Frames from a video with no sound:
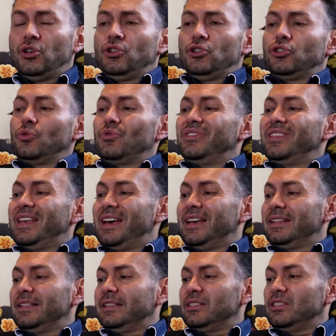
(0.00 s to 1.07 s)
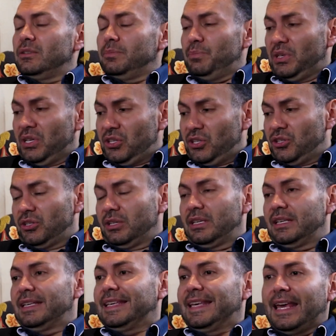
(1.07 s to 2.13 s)
So that speech
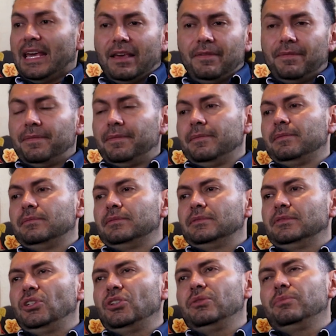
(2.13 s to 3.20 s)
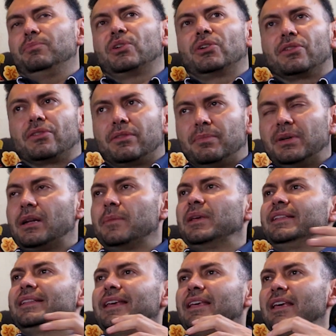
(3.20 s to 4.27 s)
gave, not birth, but I
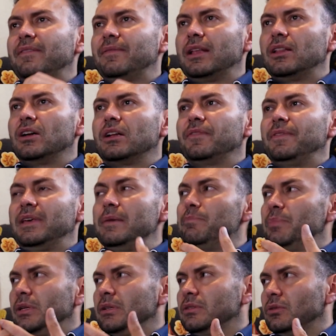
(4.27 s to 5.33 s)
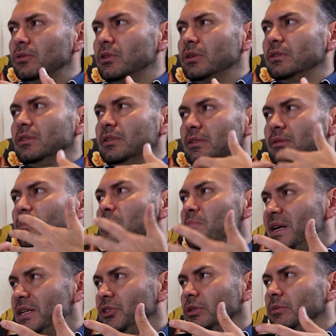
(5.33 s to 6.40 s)
mean they gave a lot of impetus or
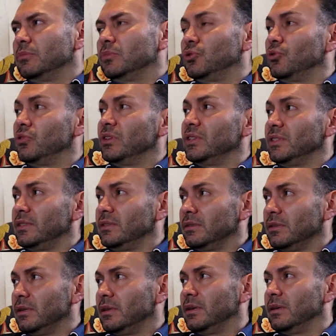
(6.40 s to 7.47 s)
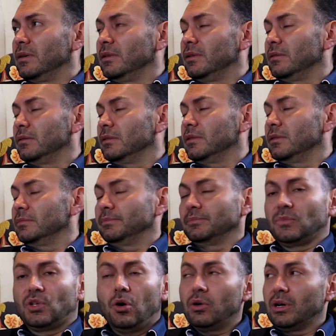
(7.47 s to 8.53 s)
momentum to this
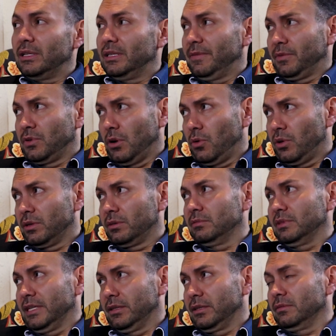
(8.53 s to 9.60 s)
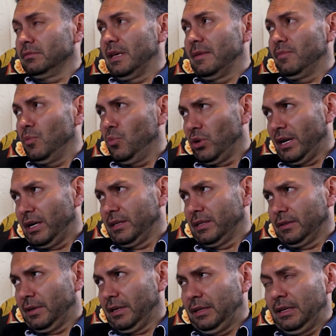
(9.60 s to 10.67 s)
coca leaf grower leader, Evo
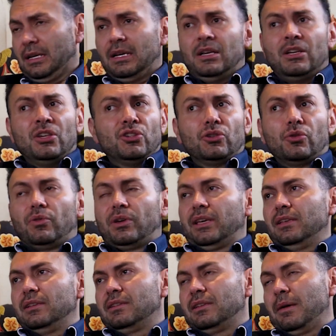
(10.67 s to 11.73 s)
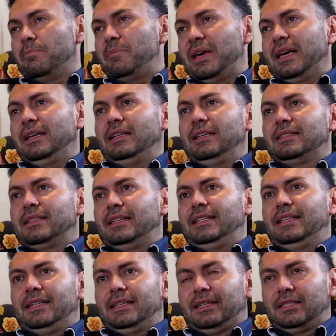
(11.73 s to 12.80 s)
Morales, right? So his campaign, his
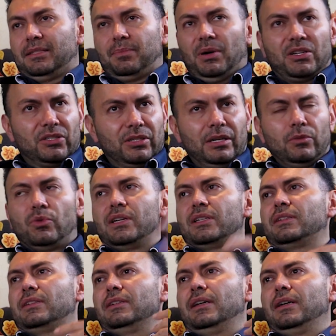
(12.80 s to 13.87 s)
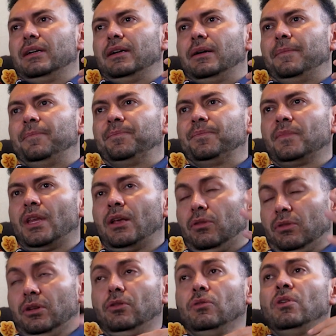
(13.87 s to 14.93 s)
idea, his punchline was,
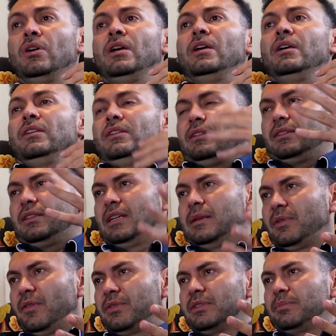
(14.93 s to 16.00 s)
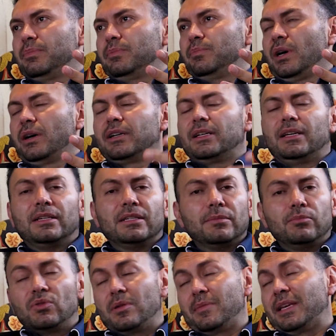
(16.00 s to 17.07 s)
the name of his party is
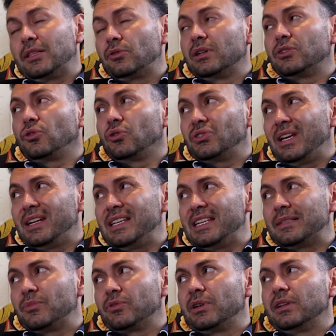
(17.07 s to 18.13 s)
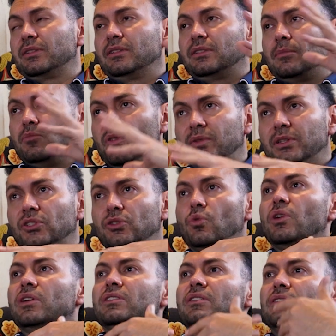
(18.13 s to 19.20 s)
Movimiento al Socialismo, right? It's a movement
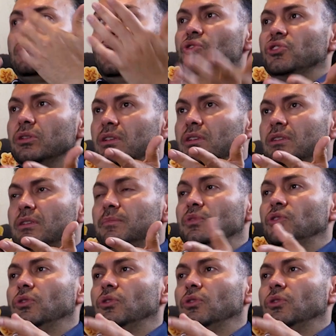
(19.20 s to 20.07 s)
towards socialism.